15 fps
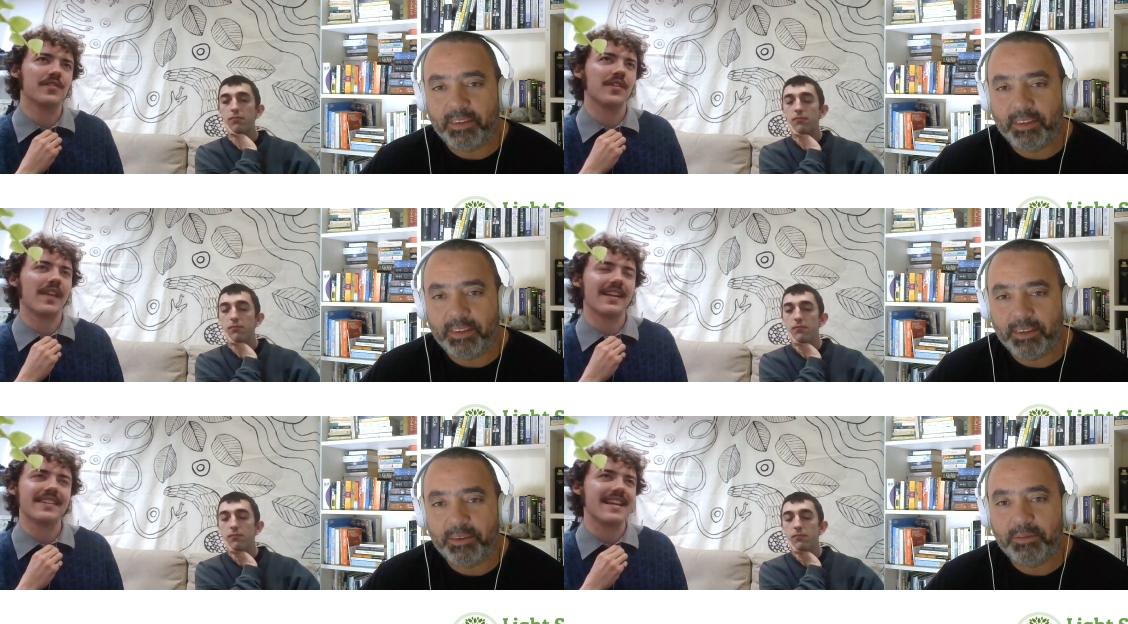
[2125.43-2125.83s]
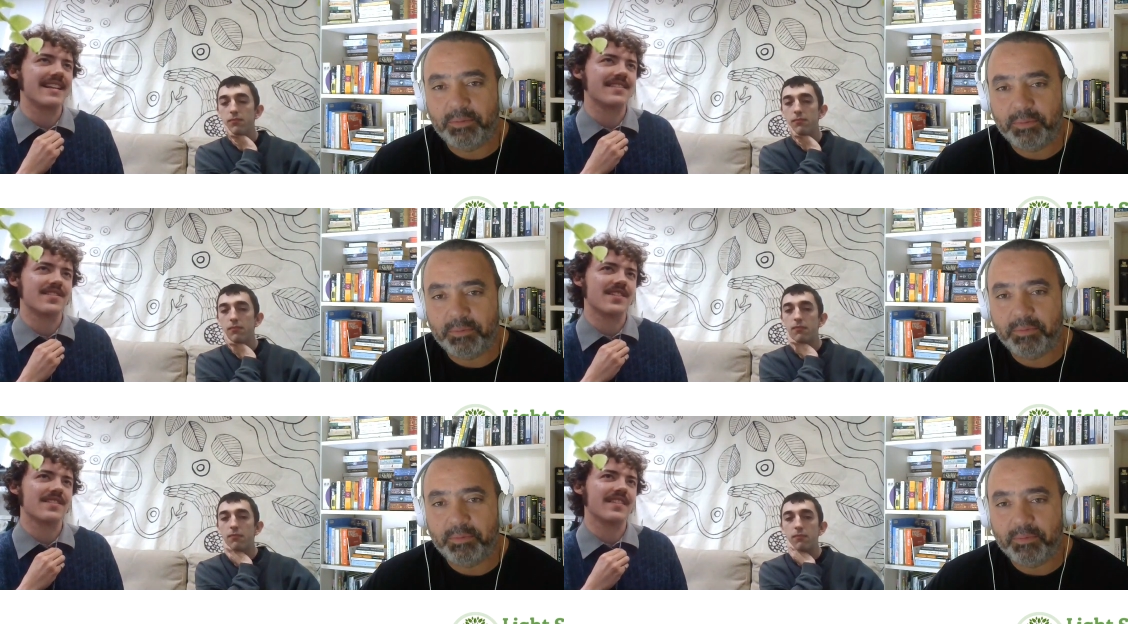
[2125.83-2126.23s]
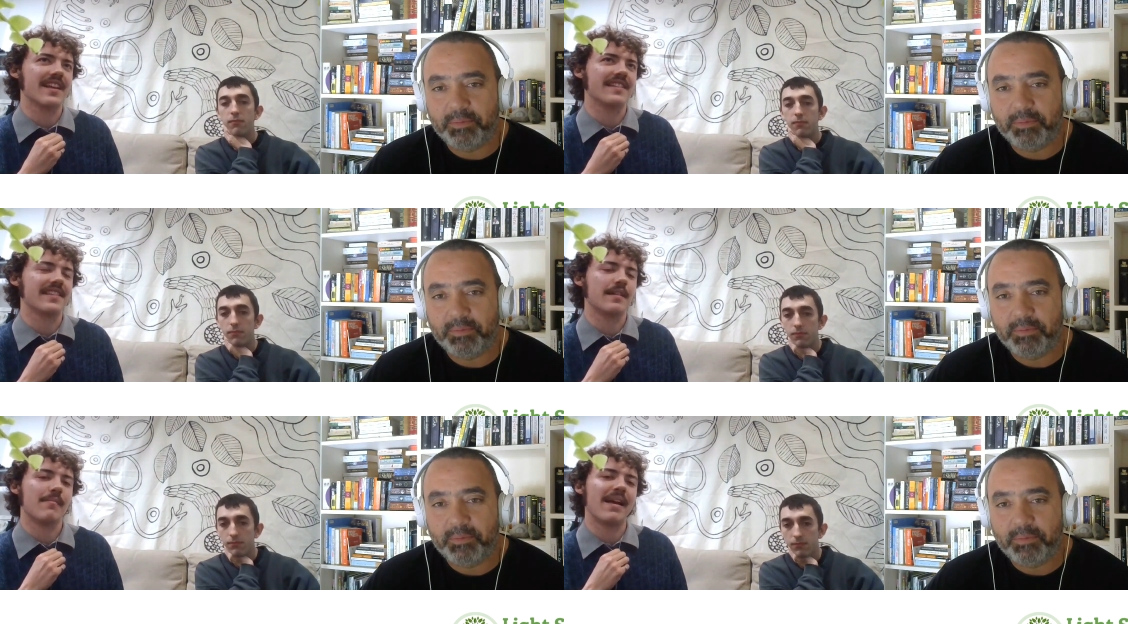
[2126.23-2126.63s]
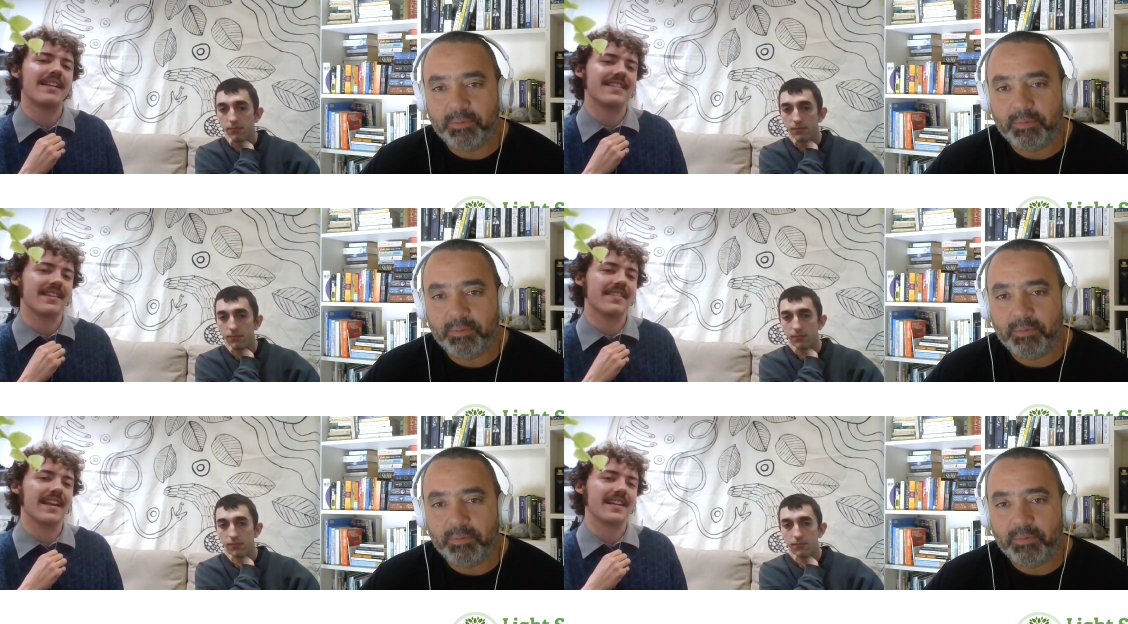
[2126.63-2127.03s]
Speaker 1: So there's it's just it's an
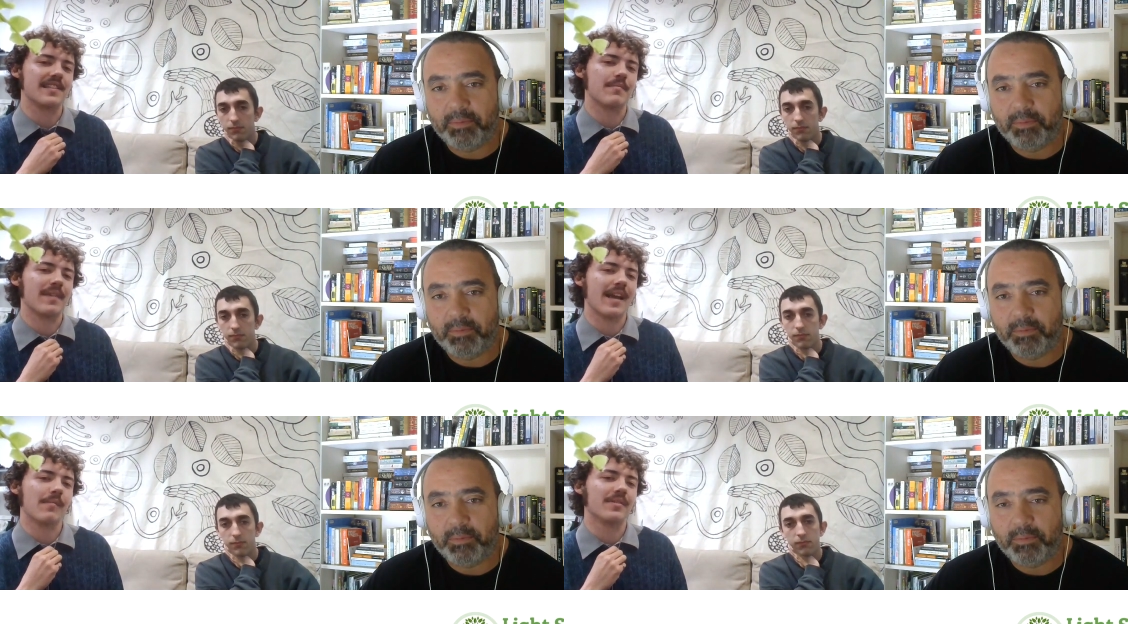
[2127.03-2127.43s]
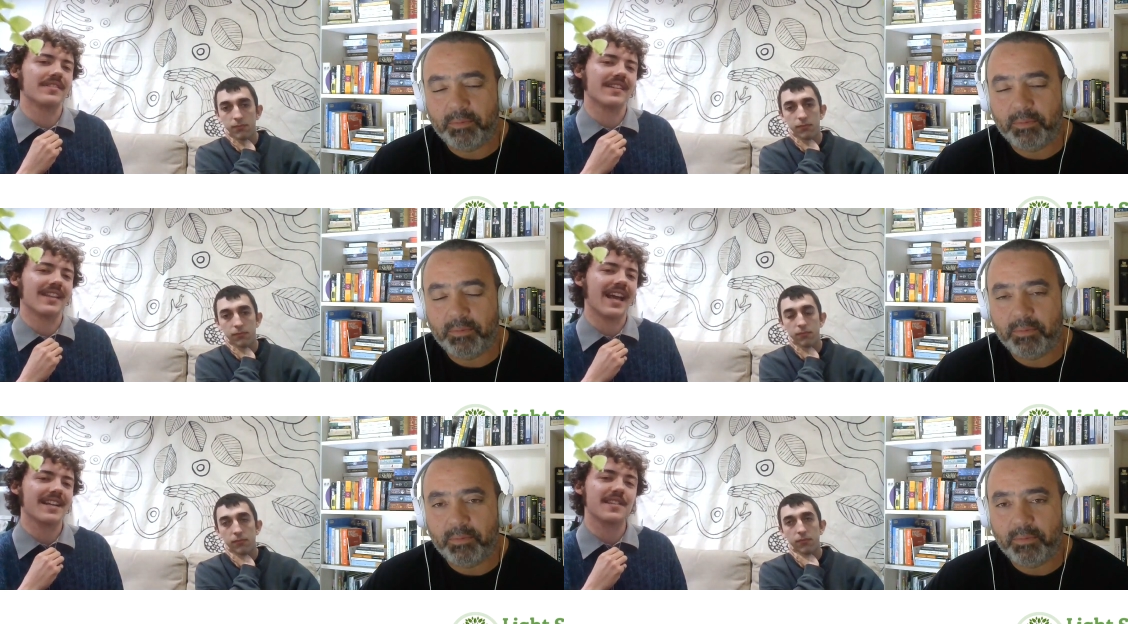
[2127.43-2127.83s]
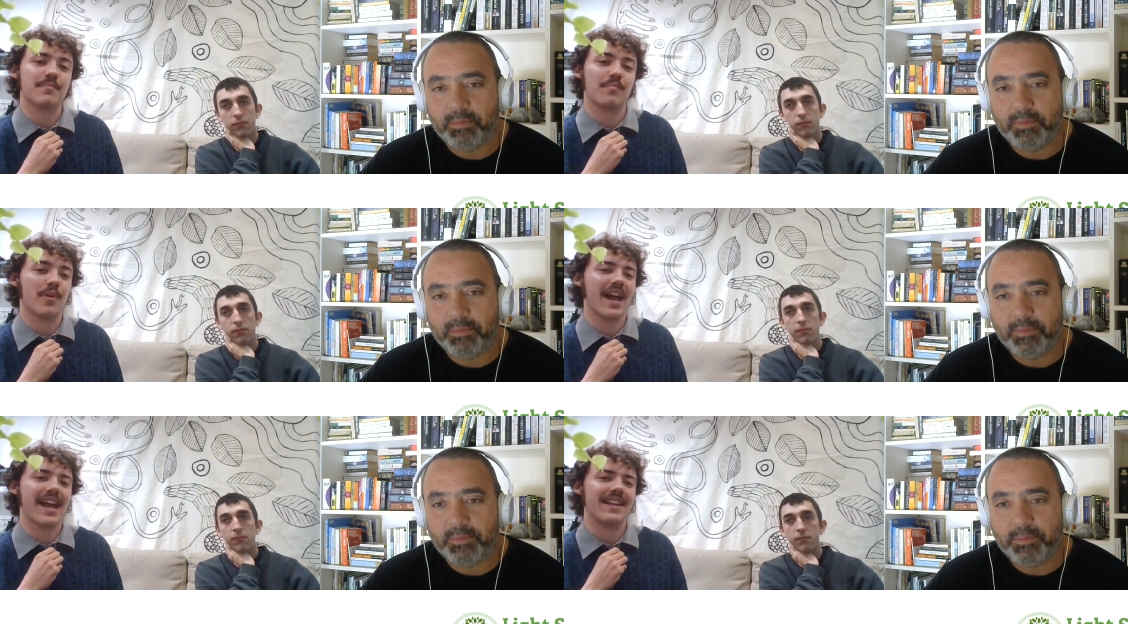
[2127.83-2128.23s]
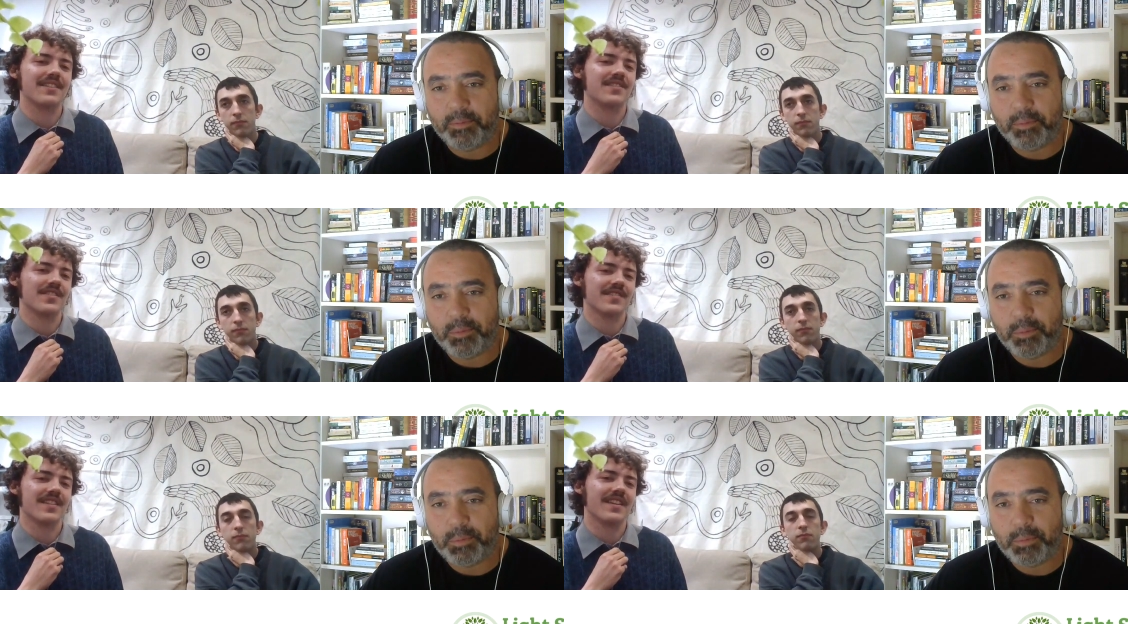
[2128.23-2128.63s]
amazing thing to be able to like spread
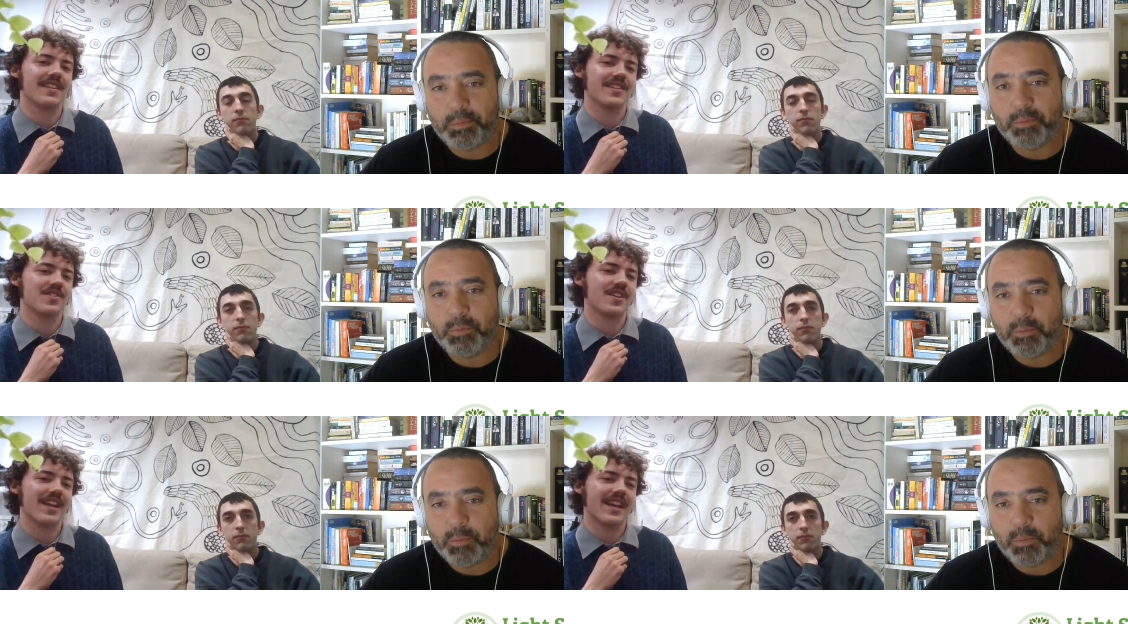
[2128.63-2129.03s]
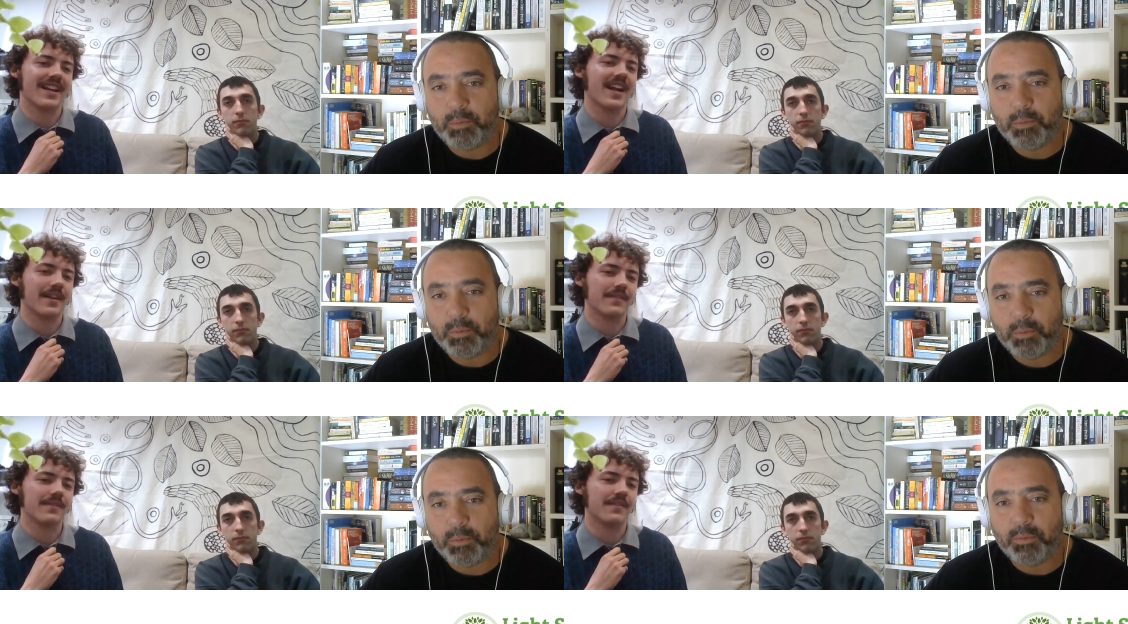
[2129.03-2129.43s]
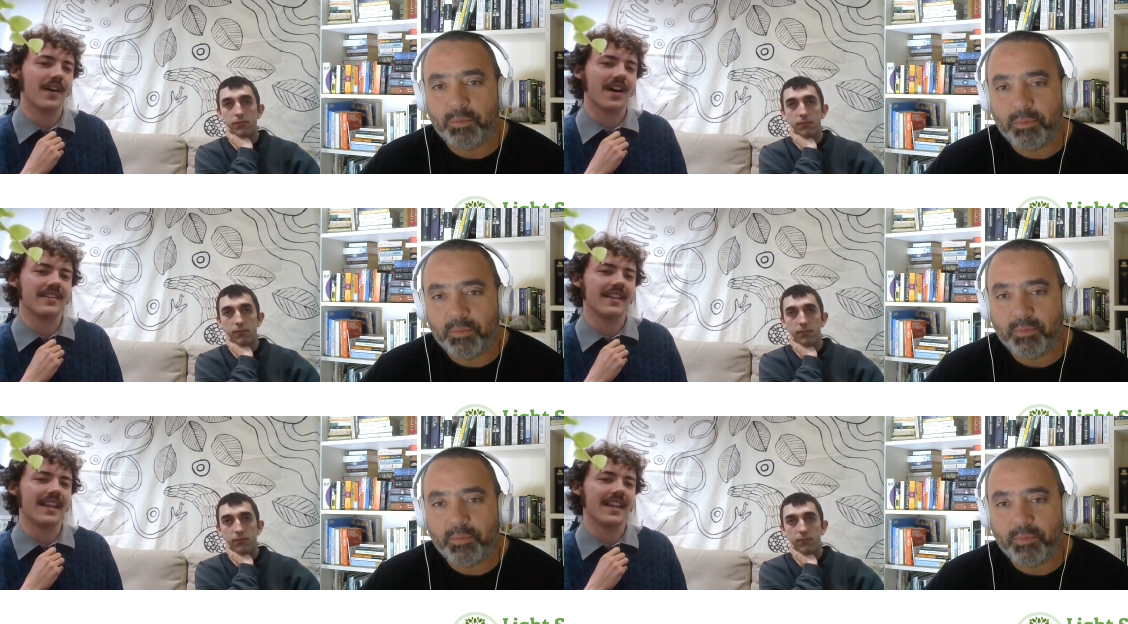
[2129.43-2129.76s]
just at the sheer kind of fun